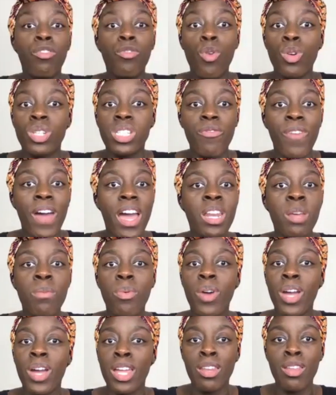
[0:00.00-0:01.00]
course, if at any
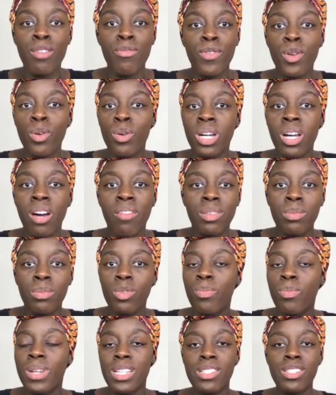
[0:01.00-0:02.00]
point if you're
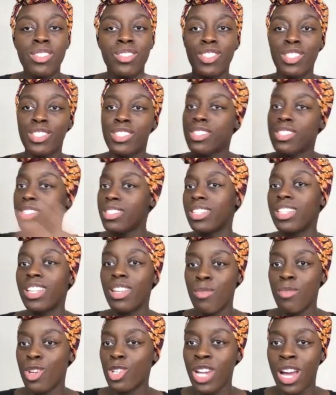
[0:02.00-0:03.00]
uncomfortable, please just give
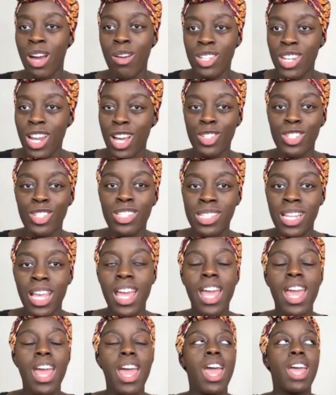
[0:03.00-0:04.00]
me a shout and I just.
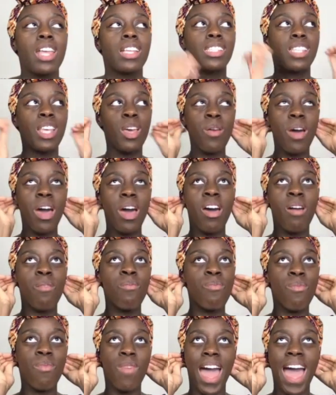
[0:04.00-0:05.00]
So
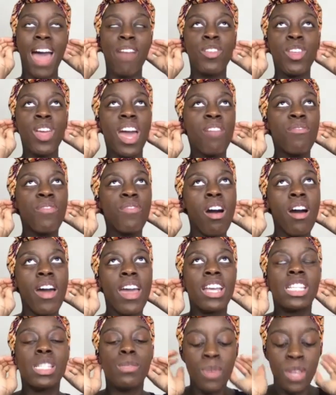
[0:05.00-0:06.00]
have you ever
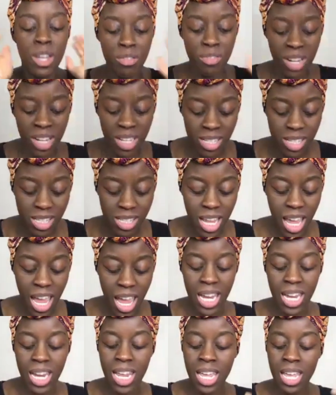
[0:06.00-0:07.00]
experienced
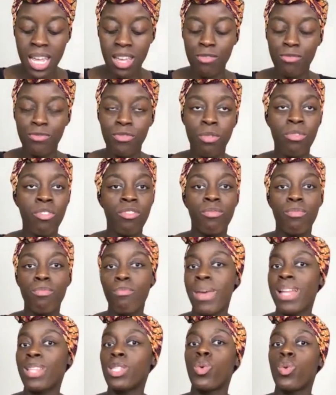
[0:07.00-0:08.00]
any form of
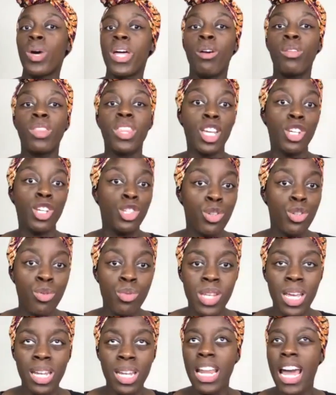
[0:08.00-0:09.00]
mental health
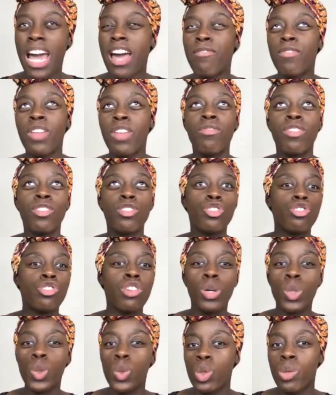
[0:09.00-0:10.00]
issues? Have you ever
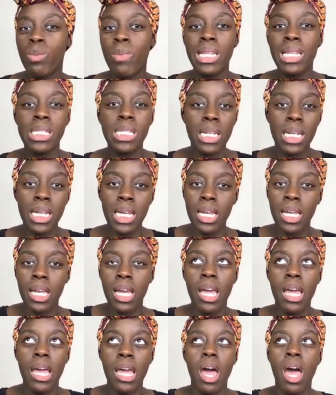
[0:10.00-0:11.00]
struggled mentally
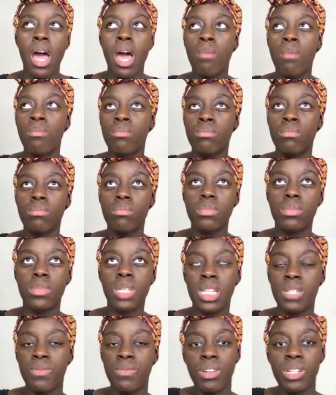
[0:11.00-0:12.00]
to
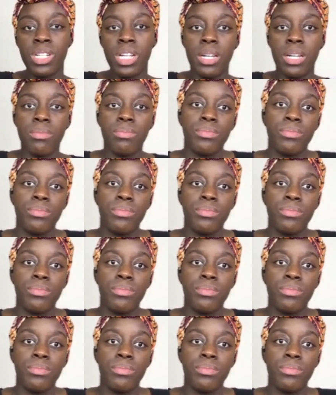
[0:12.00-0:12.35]
this very day?